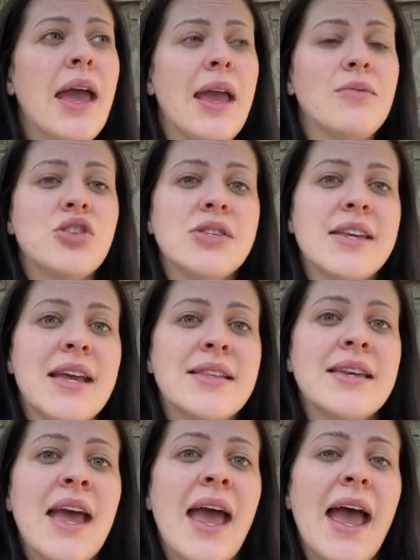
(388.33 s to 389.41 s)
She said,
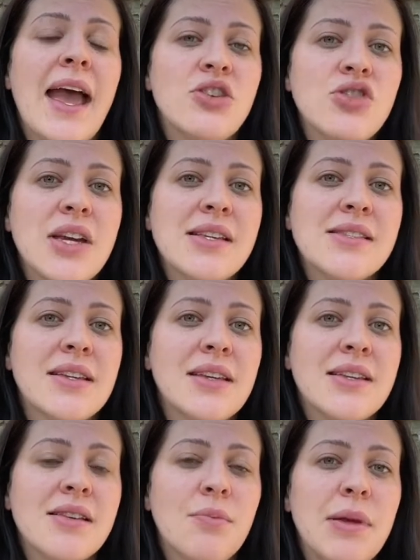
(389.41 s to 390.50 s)
interestingly,
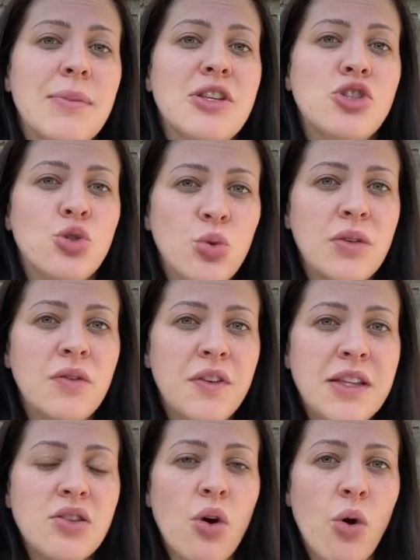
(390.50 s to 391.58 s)
some babies don't
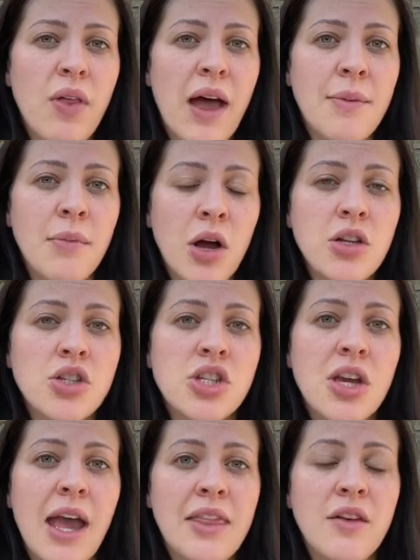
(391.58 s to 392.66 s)
feed all that much
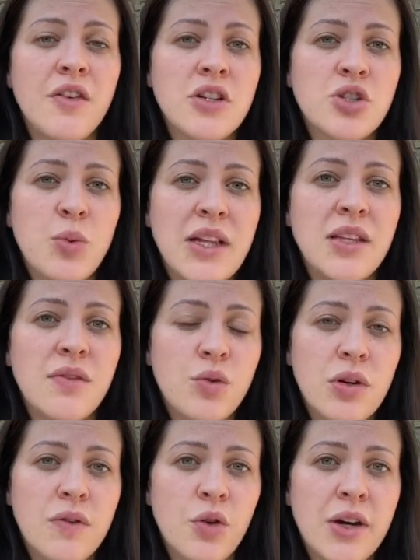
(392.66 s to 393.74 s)
in the first
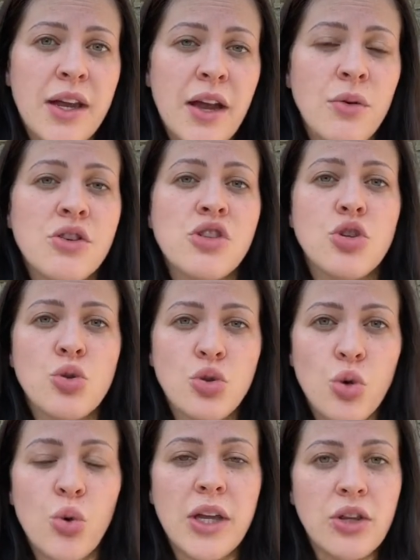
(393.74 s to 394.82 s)
24 to 48 hours, so
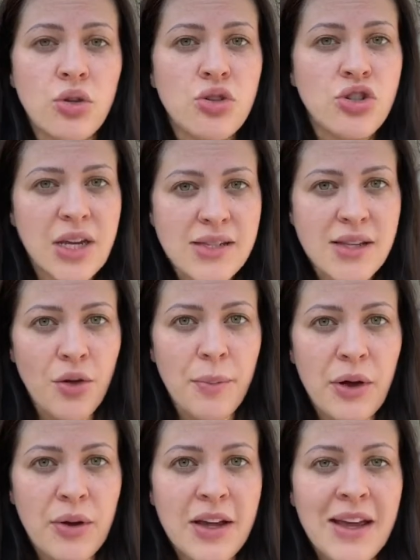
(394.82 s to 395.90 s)
don't get too stressed out
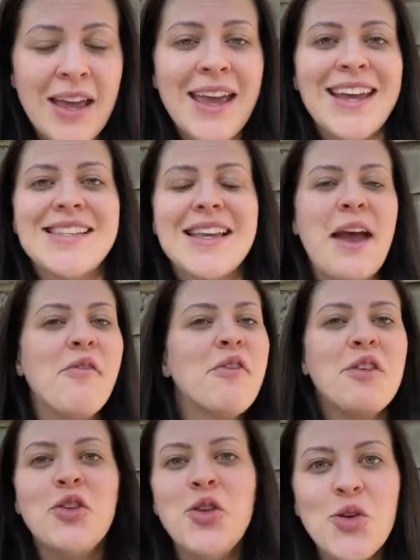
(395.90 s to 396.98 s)
about it, because
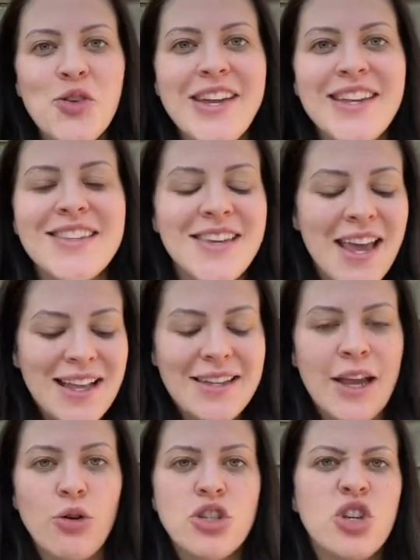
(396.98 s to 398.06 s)
everything you read
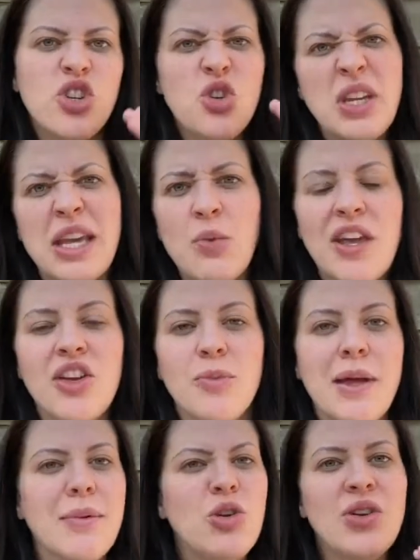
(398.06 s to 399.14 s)
tells you need to wake your
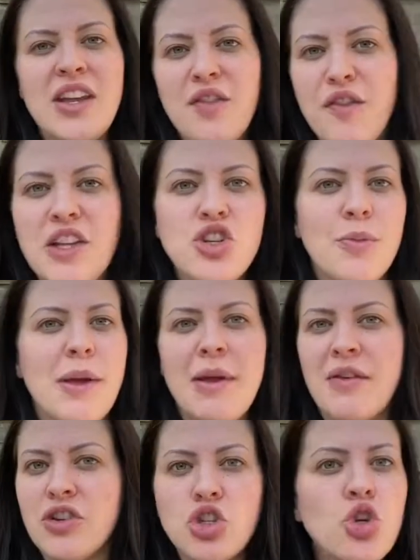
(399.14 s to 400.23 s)
baby, you need to feed your baby
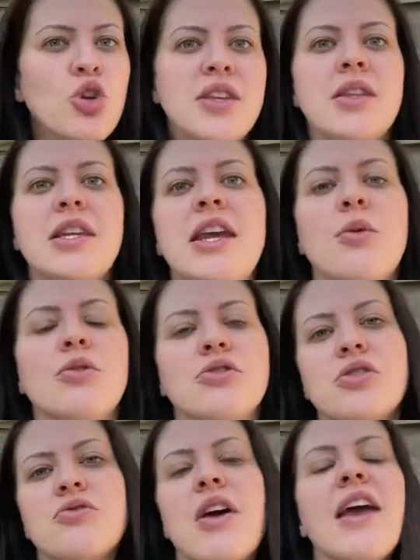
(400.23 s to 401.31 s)
every 2 to 3
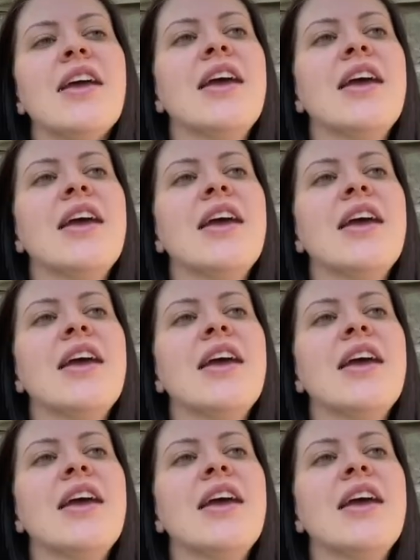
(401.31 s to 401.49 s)
hours, right?